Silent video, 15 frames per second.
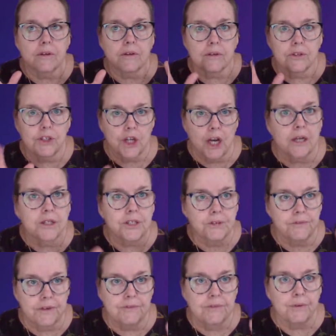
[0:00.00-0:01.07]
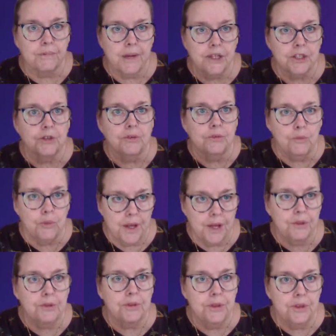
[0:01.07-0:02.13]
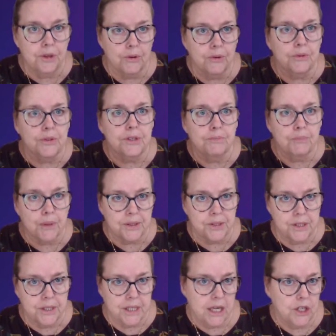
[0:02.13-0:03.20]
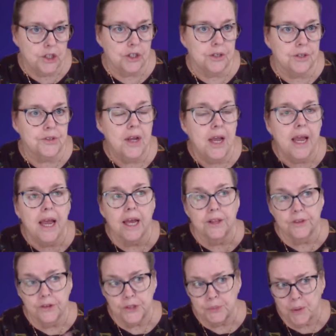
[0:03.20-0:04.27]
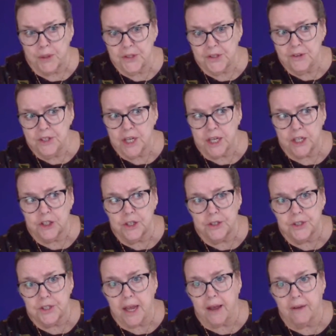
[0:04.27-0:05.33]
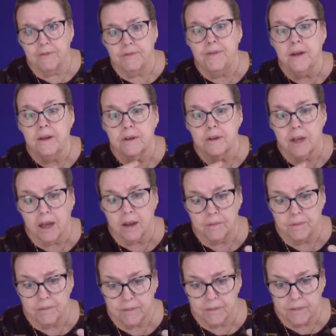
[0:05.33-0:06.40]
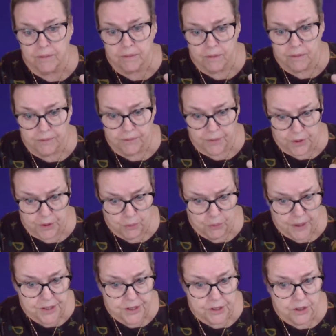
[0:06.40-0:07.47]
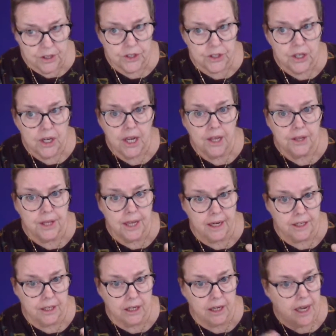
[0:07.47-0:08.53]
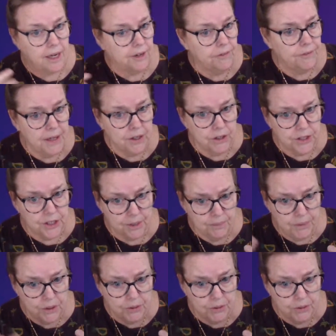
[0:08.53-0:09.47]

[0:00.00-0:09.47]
chunks of information with those presentations. And those presentations have further research that at a fingertip you